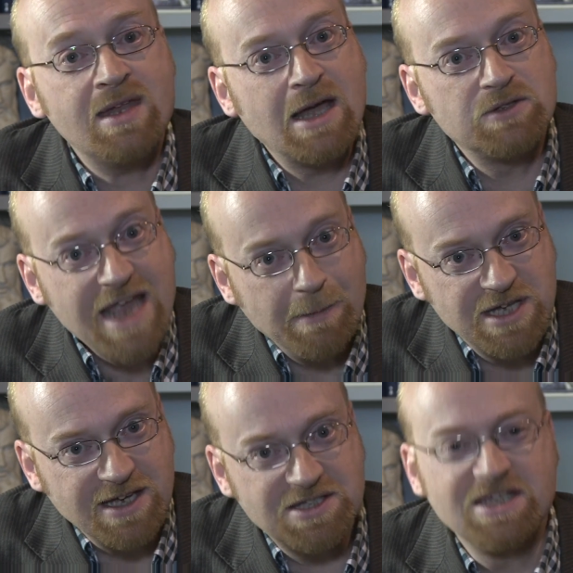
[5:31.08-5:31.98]
Now,
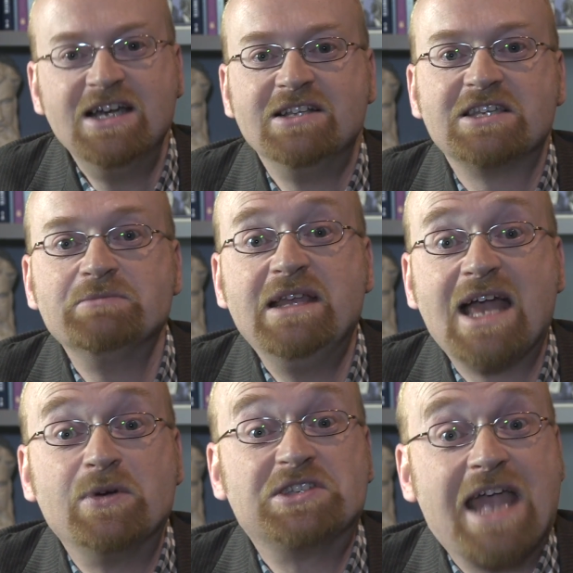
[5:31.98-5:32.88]
skeptics doesn't mean
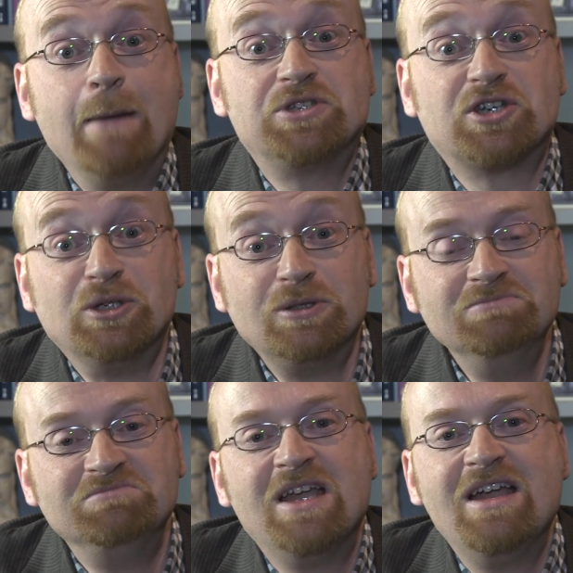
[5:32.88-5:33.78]
they were skeptical.